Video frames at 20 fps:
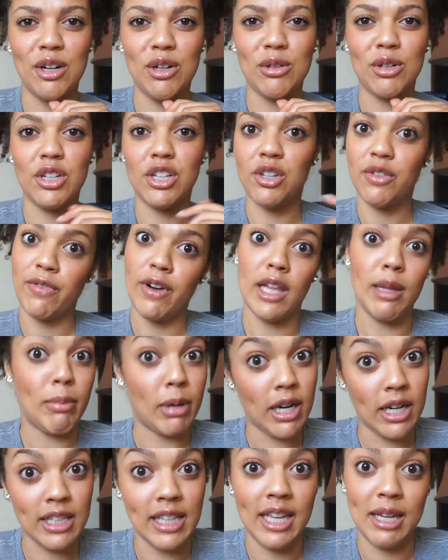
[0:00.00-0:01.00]
Or do you fall
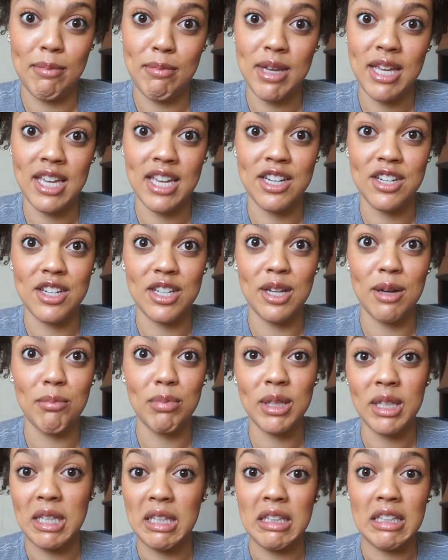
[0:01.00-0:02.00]
apart like me and just
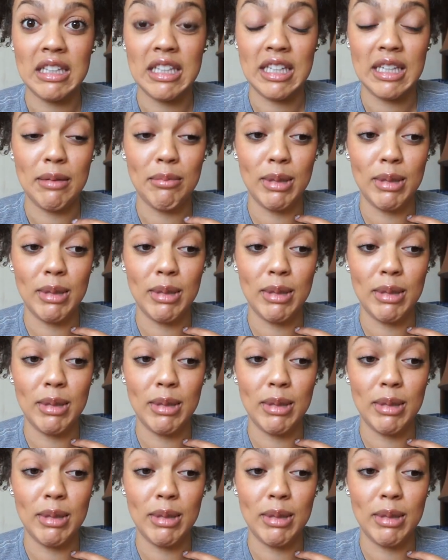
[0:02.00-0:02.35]
completely